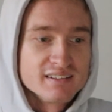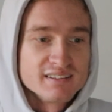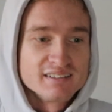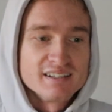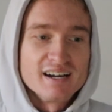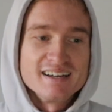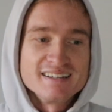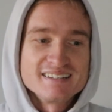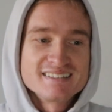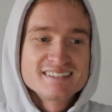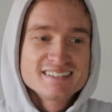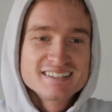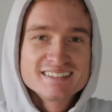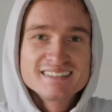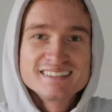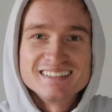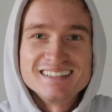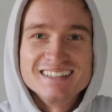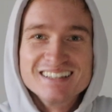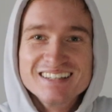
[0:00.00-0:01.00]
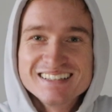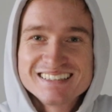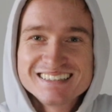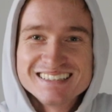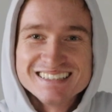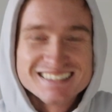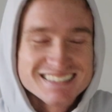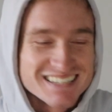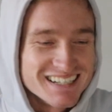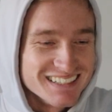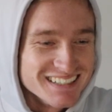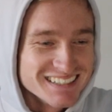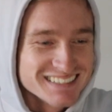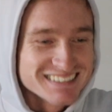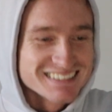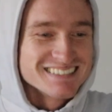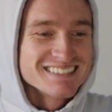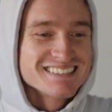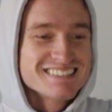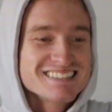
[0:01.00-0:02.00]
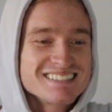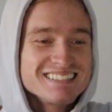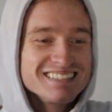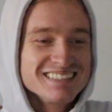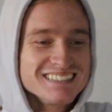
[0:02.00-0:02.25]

Guys, I like this. I like this.